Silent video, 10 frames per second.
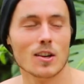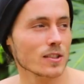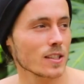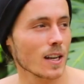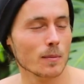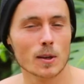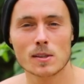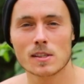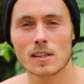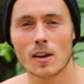long time no
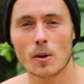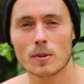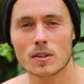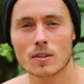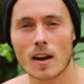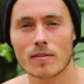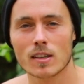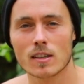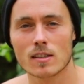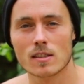see. I hope the
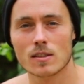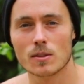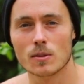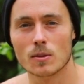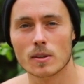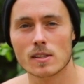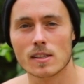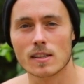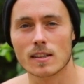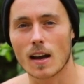traffic isn't too
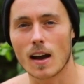noisy.